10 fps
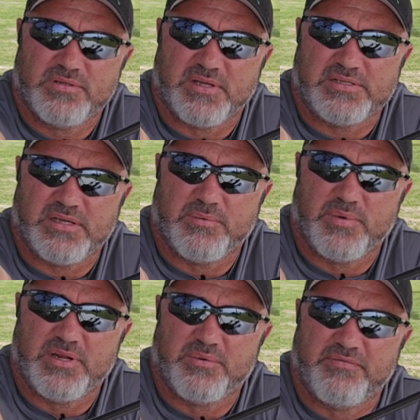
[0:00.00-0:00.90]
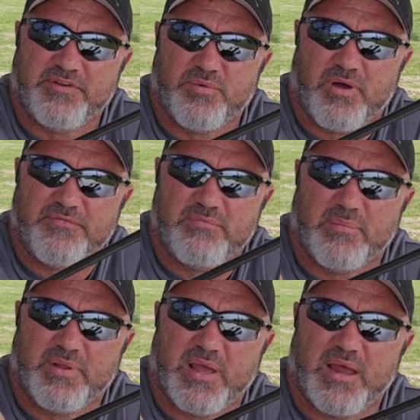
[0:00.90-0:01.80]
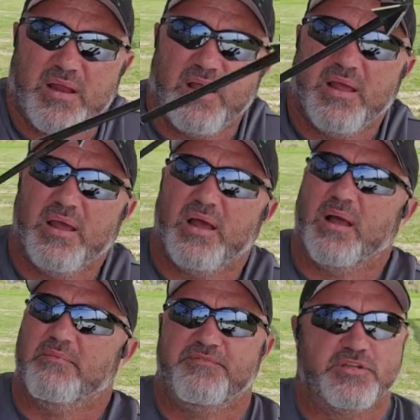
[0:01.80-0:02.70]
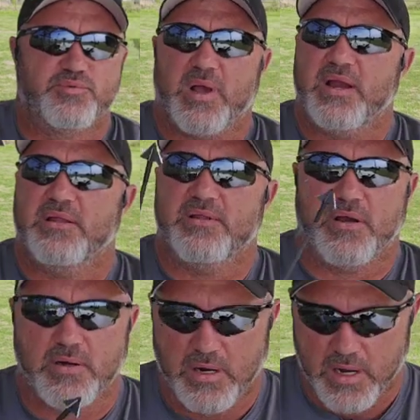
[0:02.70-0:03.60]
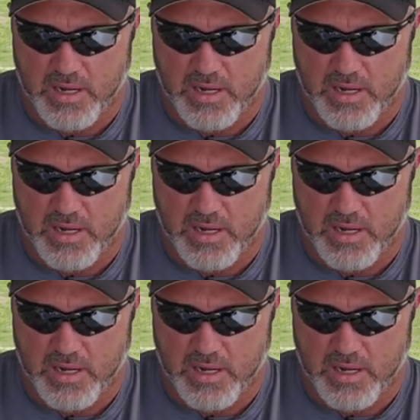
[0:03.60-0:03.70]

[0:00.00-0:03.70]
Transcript: they sent me. We did a review on, if you remember that. Fits right in there.